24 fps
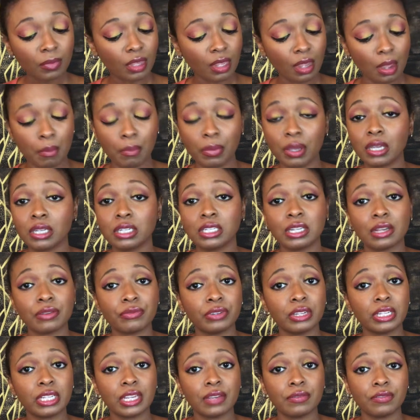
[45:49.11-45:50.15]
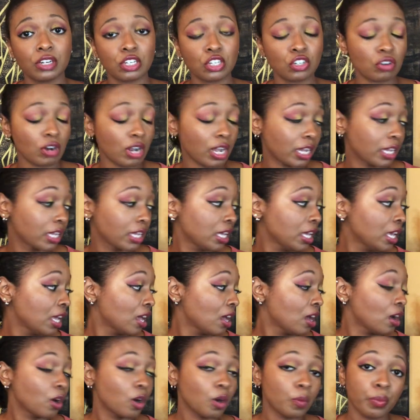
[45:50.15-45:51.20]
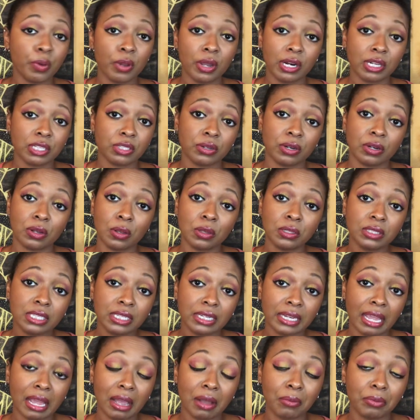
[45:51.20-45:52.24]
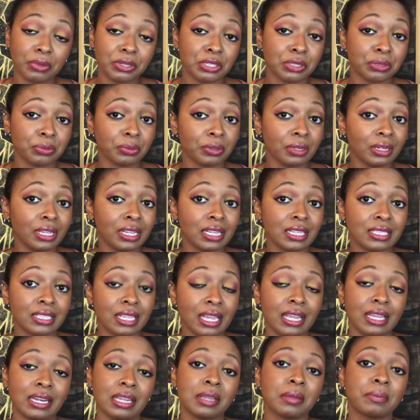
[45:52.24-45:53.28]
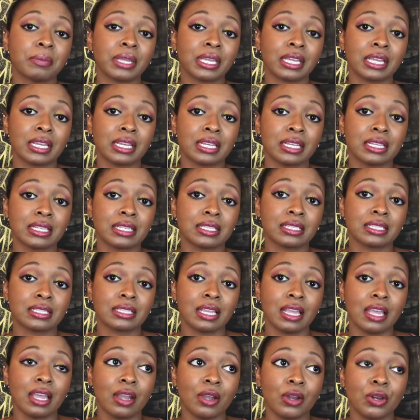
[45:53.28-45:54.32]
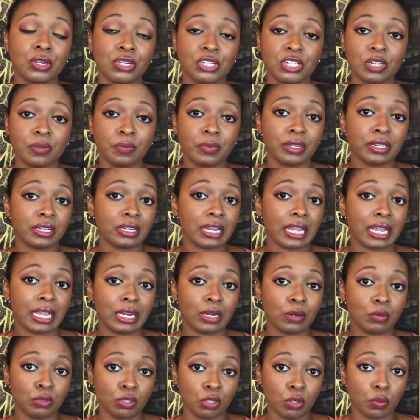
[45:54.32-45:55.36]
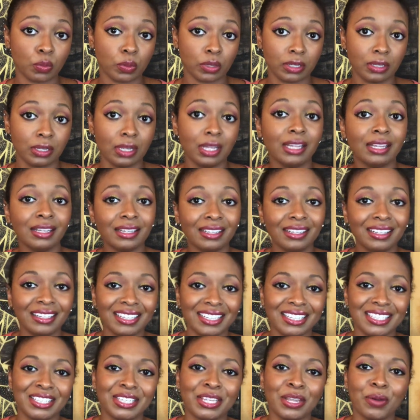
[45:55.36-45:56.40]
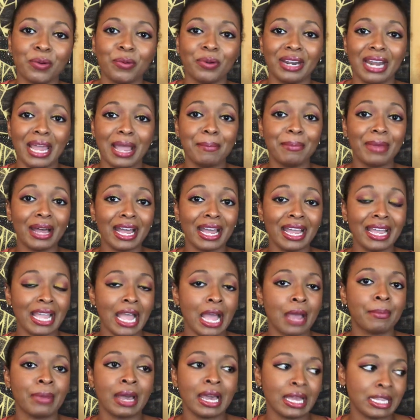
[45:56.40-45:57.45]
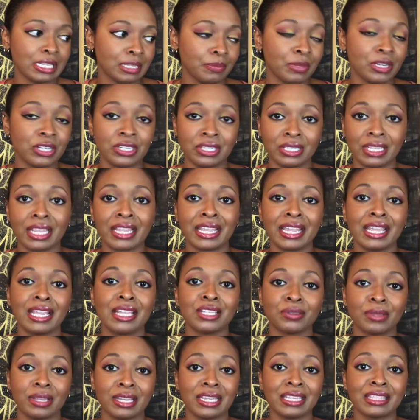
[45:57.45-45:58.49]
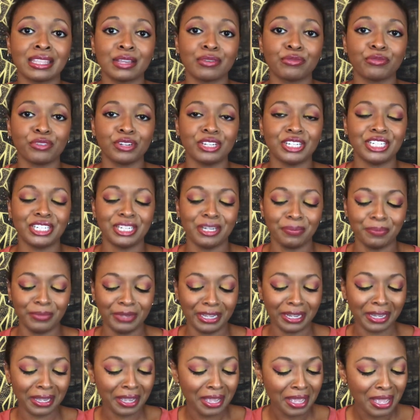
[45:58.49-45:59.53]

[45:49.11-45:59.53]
But definitely give it a try. Her products are at Ulta now, which is really exciting because her shipping ain't no joke. So when I buy as much as I can so I can get that free shipping.